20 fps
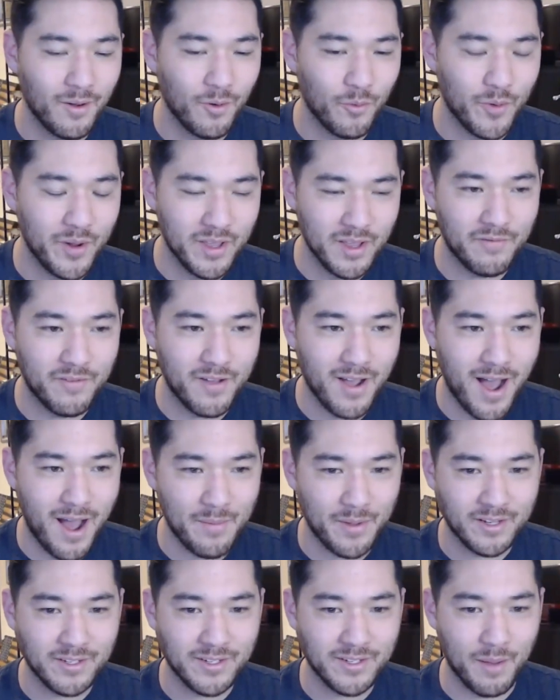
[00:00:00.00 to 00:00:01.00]
We Love
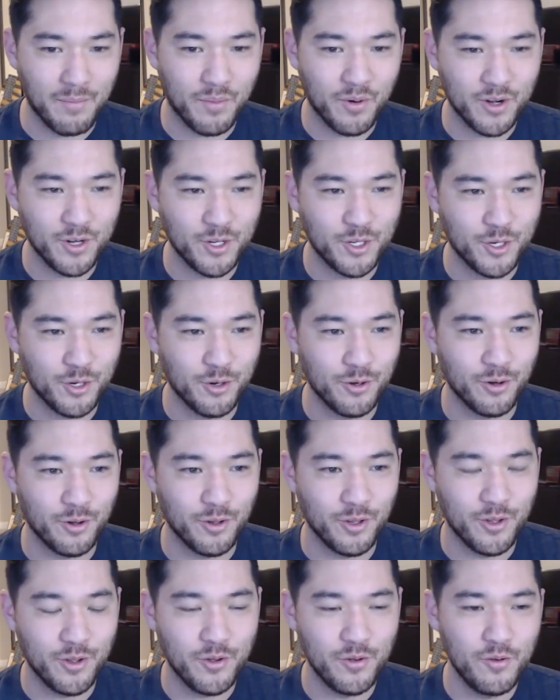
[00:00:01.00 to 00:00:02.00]
Comics. I'm pretty sure
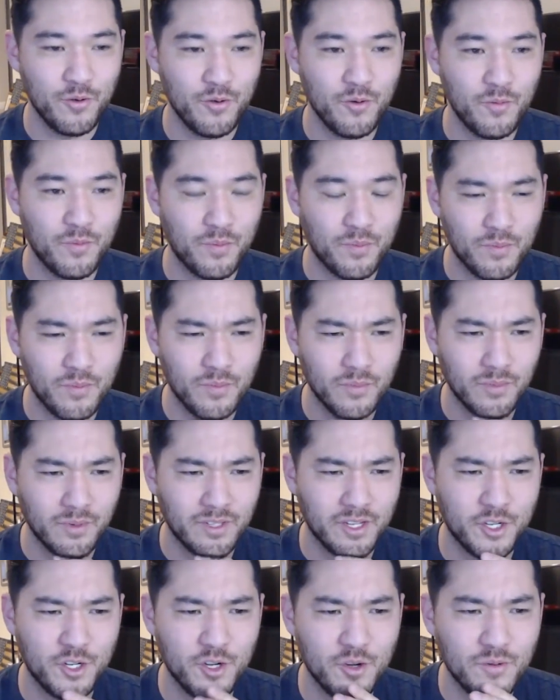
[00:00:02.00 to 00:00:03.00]
you
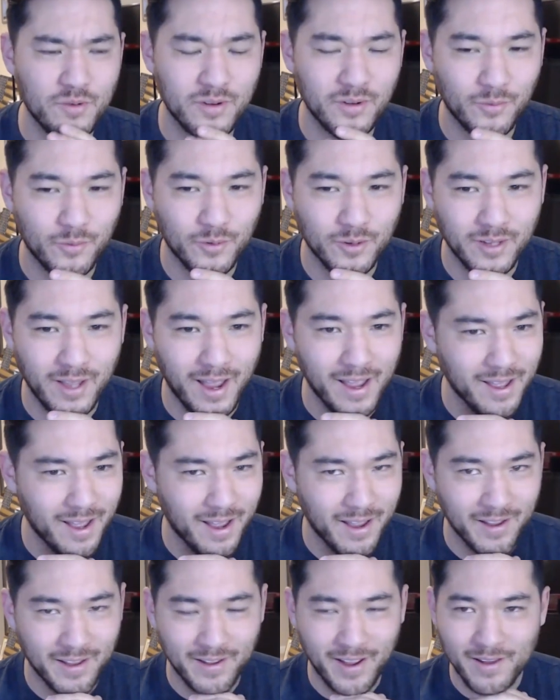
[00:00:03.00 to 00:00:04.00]
did.
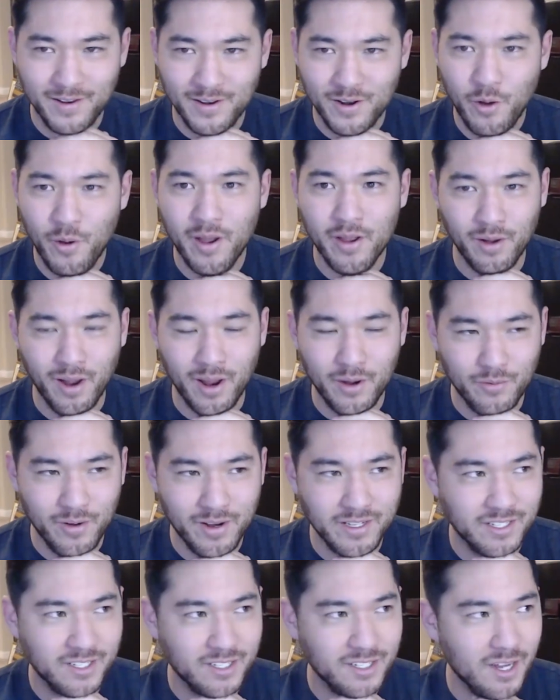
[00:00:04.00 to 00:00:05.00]
I know I read
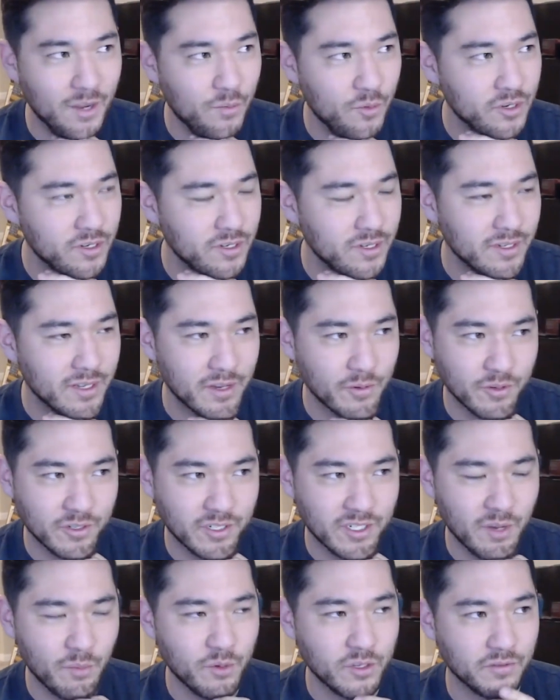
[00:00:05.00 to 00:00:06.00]
it was
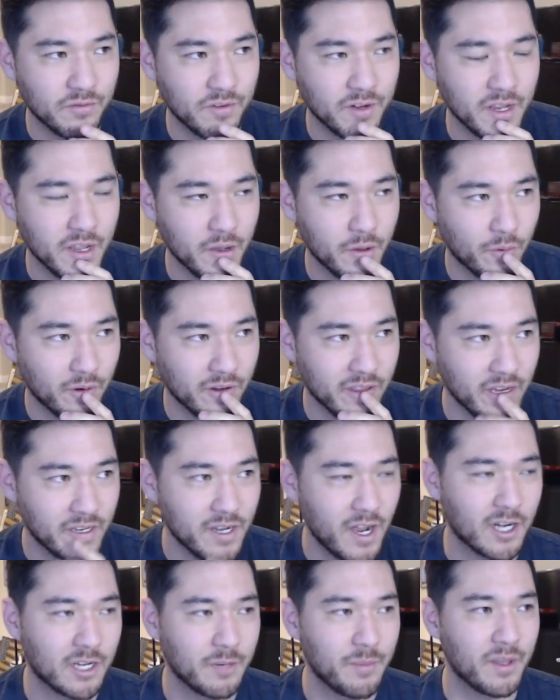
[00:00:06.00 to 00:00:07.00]
someone's video where they
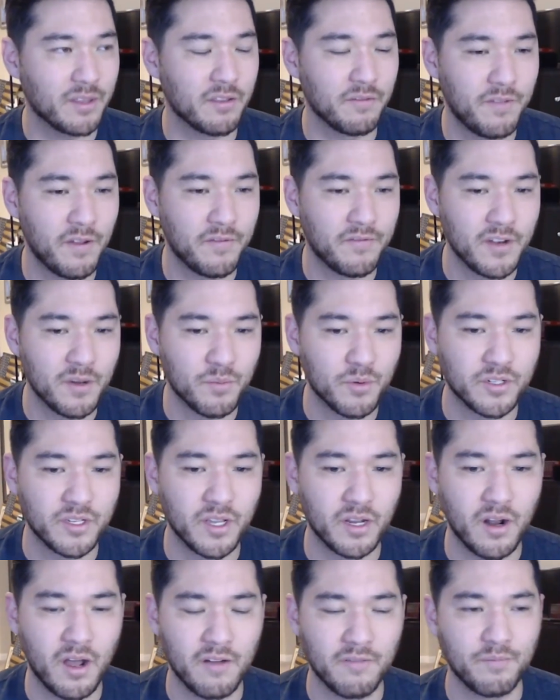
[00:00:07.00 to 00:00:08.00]
talked about the
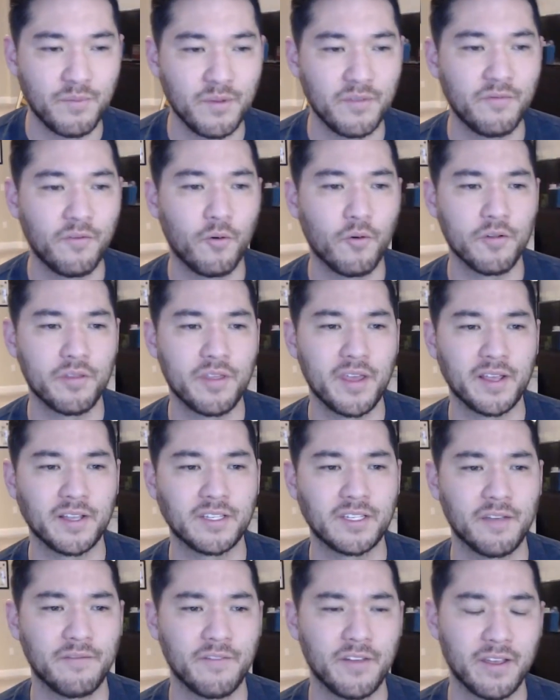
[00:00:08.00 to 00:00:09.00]
15% off before
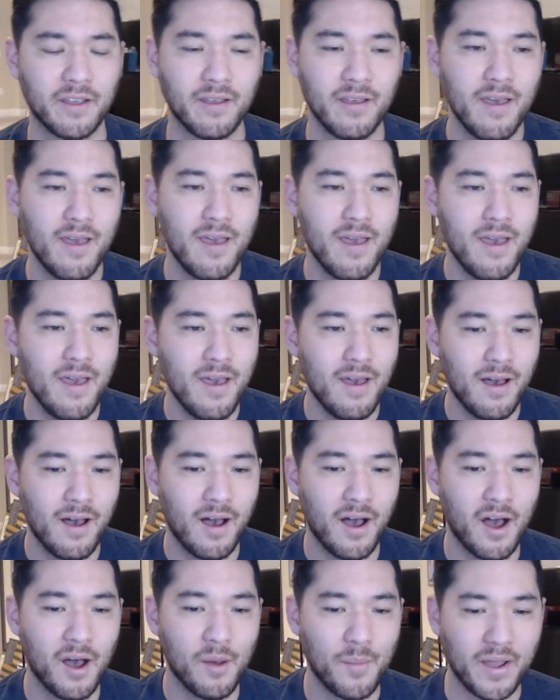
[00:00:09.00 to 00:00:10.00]
Thanksgiving.
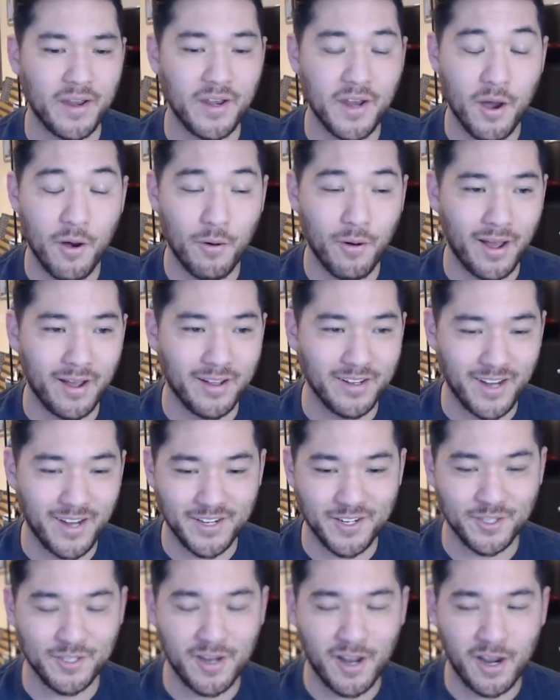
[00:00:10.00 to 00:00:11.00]
I know I
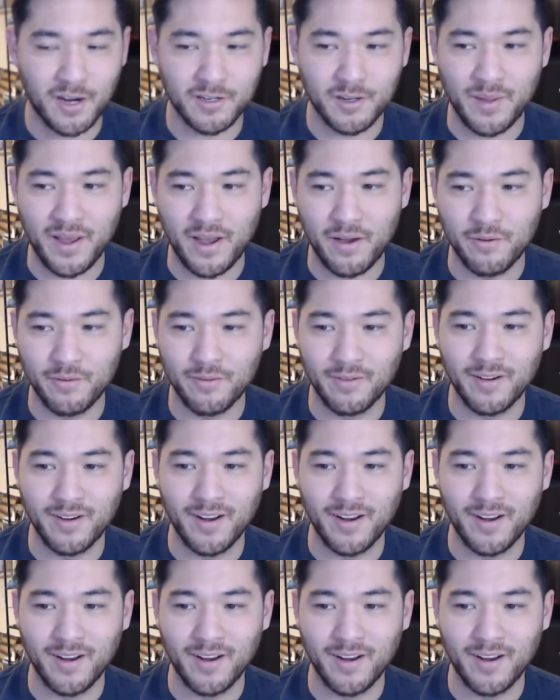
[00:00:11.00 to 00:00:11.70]
just talked about